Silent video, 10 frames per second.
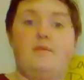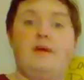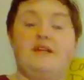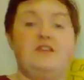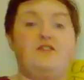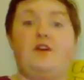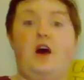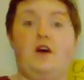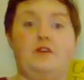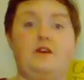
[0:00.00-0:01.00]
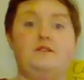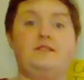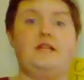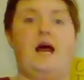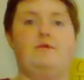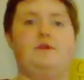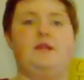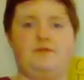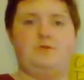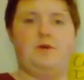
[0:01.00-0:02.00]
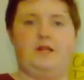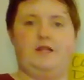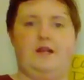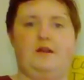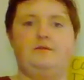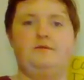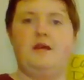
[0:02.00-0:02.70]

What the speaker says: by different authors that I would love to put in there.